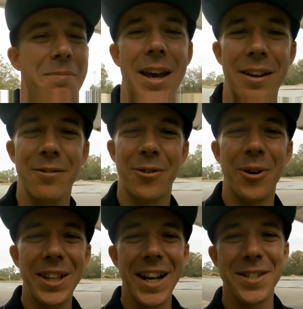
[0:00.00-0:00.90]
Man, for
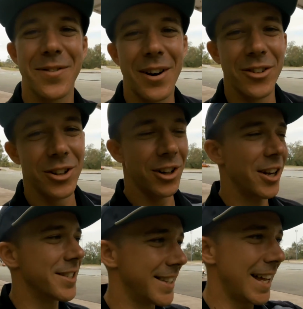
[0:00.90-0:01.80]

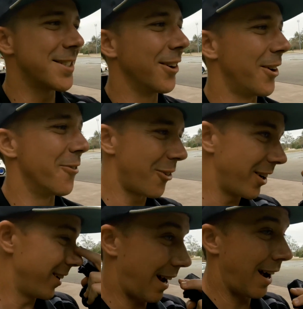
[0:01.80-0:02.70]
$1,500, that's a lot of
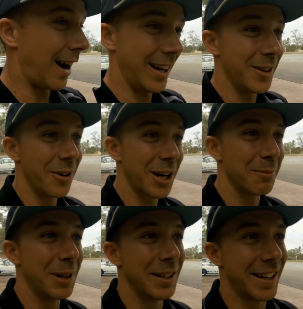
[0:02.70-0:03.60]
fun. I highly
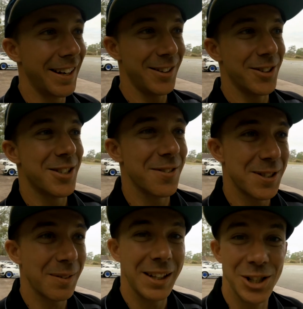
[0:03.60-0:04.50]
recommend getting yourself
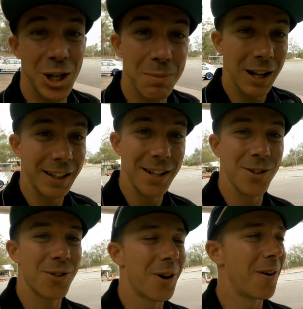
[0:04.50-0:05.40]
something cheap like that
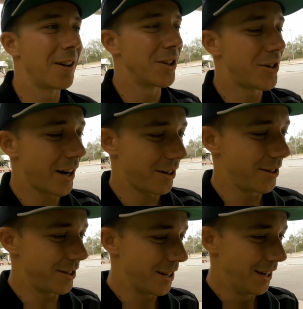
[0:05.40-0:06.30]
to throw around the track,
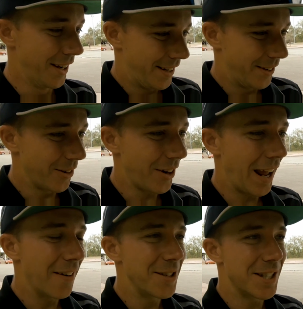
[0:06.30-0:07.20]
because not
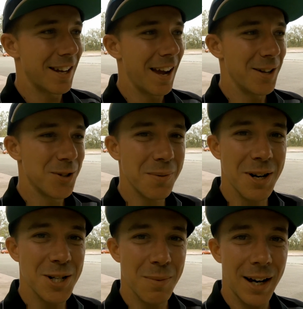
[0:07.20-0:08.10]
having to care too
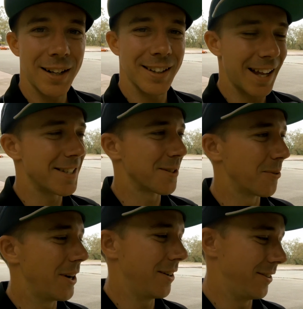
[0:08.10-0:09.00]
much about it, that's the
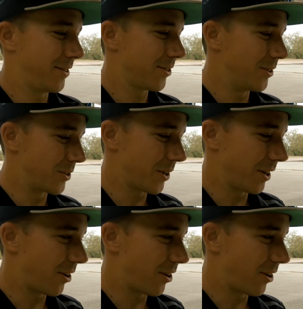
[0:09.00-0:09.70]
way to enjoy a